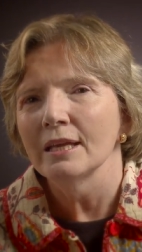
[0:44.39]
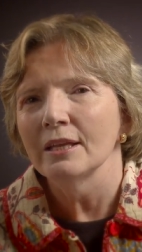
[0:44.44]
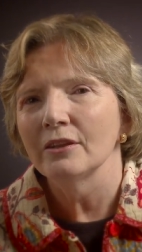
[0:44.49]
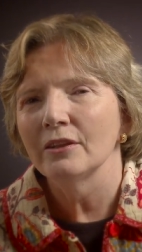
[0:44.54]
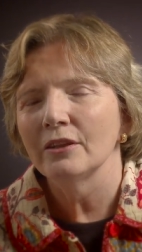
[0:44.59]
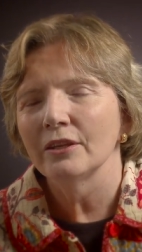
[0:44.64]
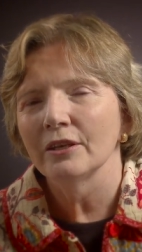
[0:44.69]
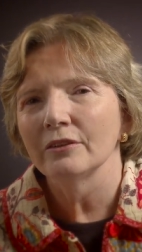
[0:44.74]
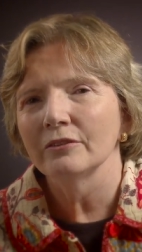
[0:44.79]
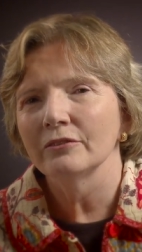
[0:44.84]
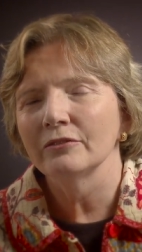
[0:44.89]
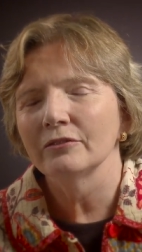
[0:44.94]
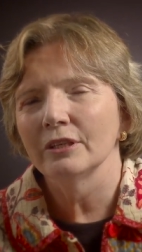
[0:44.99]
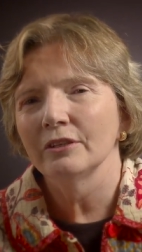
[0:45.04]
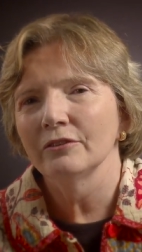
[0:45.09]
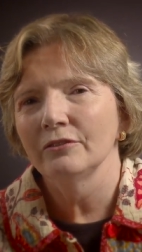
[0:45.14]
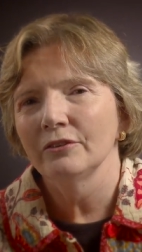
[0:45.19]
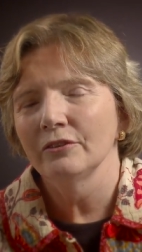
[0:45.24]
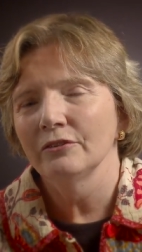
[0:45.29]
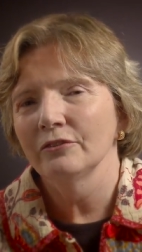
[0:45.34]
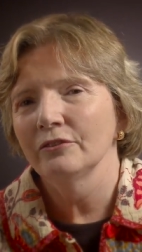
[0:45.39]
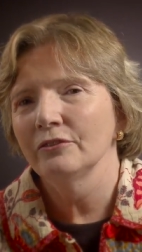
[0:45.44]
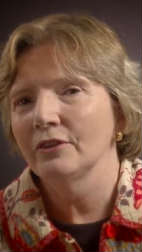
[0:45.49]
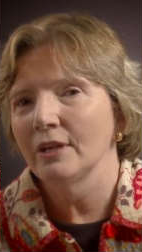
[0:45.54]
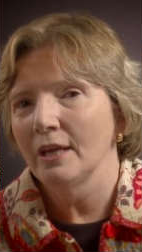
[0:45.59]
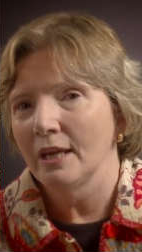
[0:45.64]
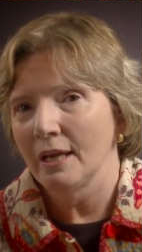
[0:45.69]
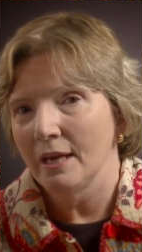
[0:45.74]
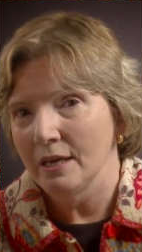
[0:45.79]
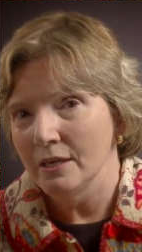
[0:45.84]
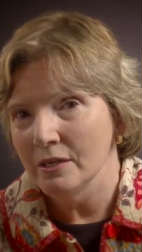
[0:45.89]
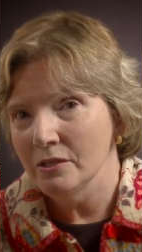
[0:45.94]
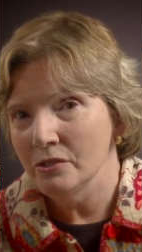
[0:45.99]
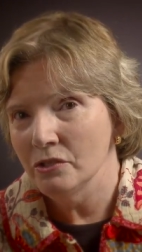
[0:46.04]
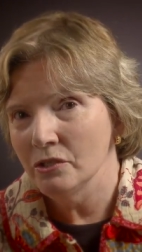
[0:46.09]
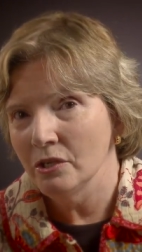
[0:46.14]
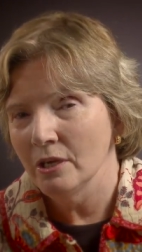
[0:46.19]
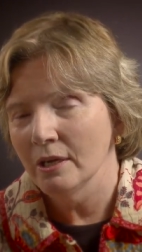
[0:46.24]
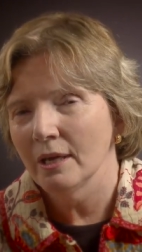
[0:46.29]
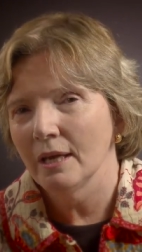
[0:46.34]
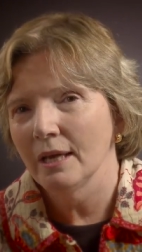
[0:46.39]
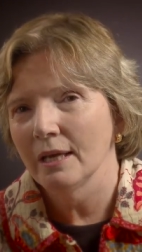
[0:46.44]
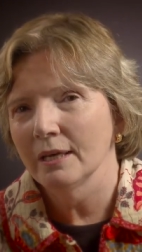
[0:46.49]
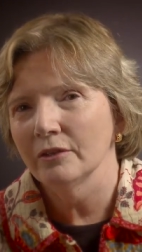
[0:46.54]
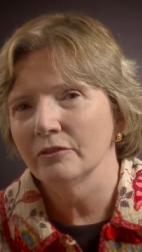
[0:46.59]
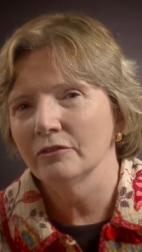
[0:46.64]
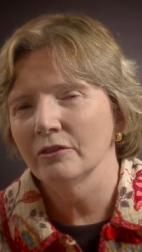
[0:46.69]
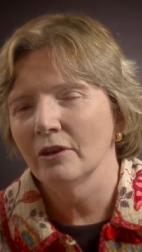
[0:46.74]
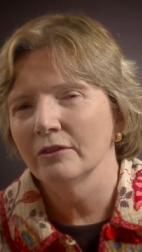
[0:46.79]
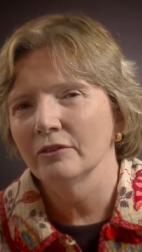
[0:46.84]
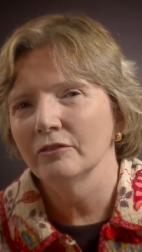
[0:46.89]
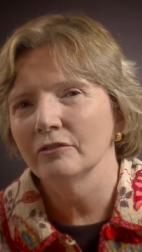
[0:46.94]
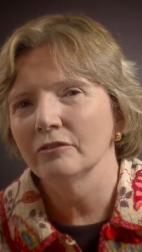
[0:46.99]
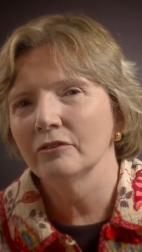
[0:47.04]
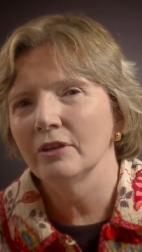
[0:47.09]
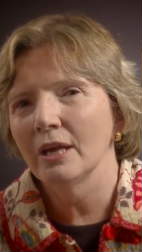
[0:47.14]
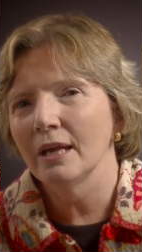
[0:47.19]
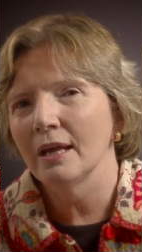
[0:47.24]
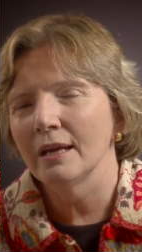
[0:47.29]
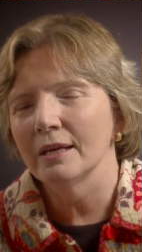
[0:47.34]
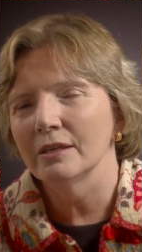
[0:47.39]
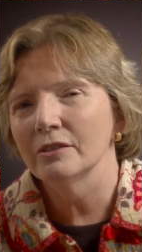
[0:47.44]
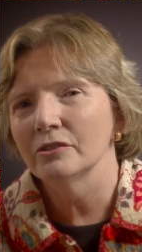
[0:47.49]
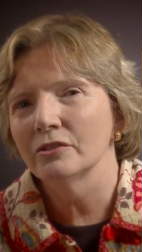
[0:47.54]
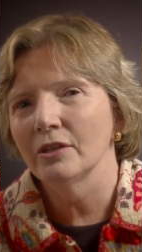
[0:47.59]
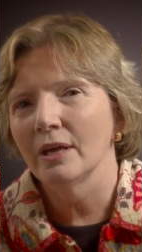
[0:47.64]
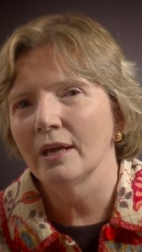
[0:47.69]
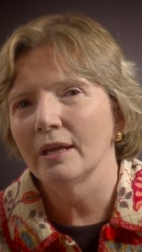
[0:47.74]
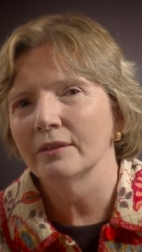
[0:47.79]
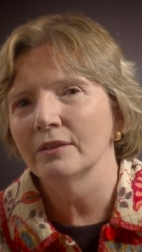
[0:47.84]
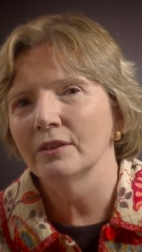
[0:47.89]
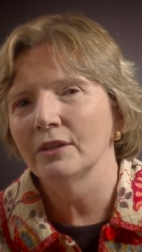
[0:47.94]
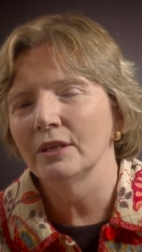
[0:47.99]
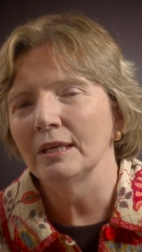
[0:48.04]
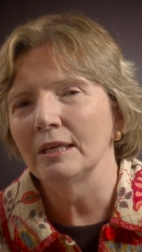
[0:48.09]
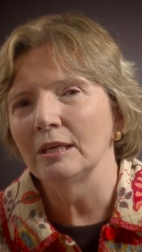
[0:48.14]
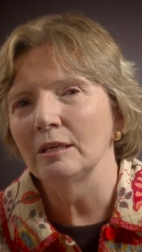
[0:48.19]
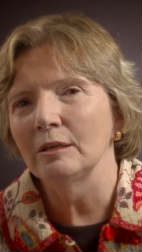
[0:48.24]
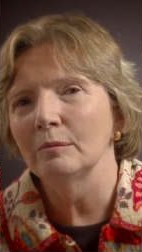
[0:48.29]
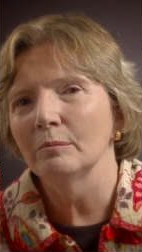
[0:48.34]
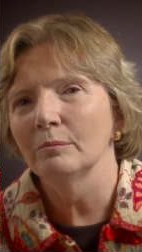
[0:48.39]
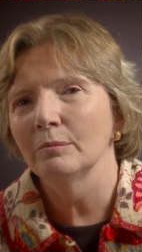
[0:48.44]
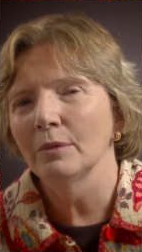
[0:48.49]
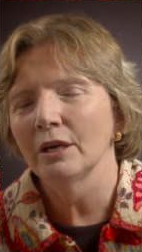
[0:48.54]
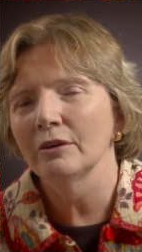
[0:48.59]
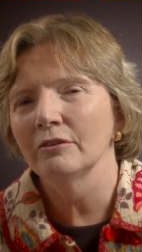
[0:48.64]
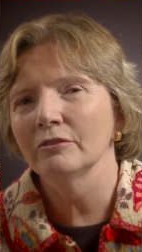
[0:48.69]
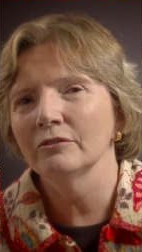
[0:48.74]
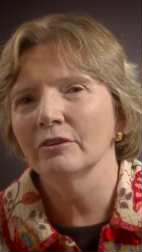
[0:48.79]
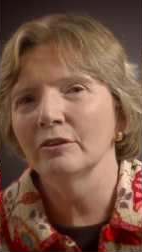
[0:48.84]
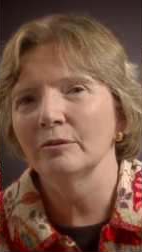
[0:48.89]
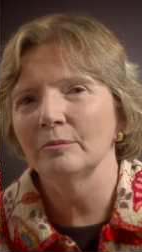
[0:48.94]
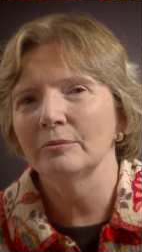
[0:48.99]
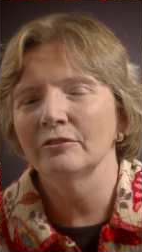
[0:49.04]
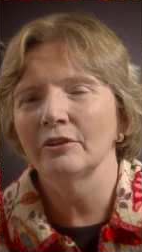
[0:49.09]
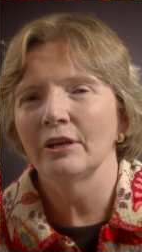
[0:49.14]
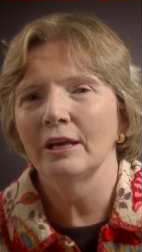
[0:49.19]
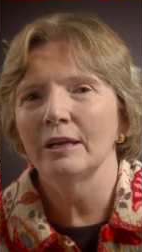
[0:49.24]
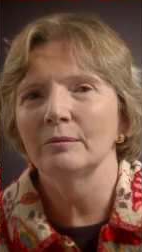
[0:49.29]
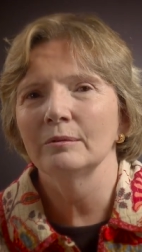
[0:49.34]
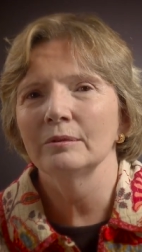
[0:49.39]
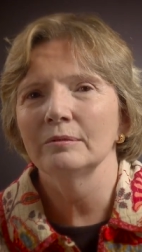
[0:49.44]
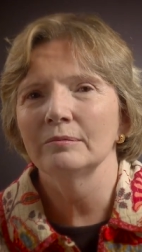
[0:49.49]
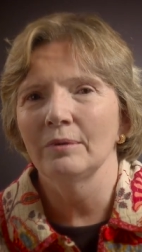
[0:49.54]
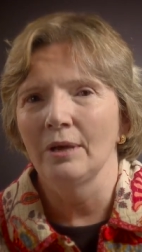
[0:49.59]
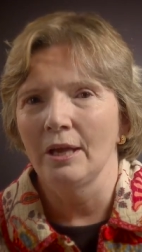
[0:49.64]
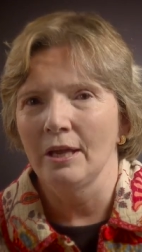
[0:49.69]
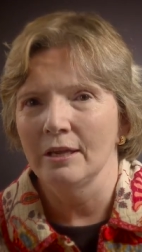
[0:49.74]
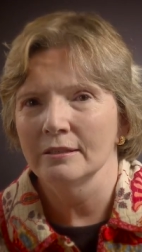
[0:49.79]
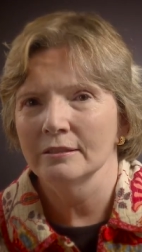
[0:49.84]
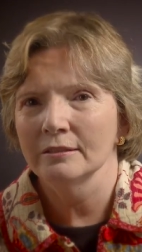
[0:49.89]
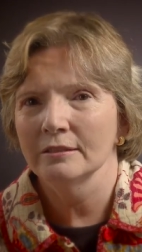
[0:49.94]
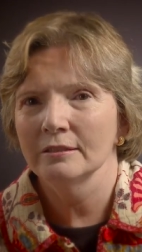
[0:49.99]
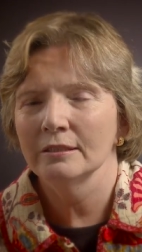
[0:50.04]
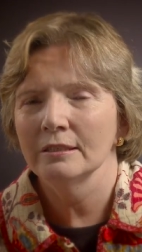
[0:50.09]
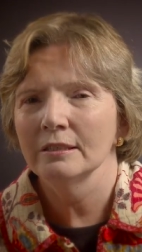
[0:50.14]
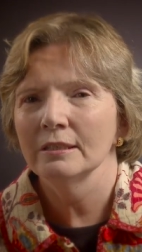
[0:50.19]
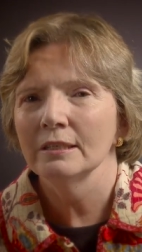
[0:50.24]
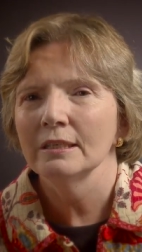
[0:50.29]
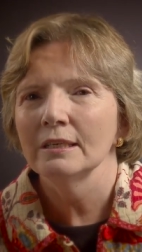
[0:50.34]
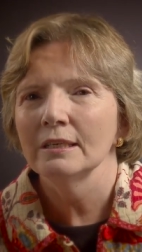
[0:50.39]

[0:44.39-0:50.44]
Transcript: This is the stage, and it's on the stage that the microscope slide will rest.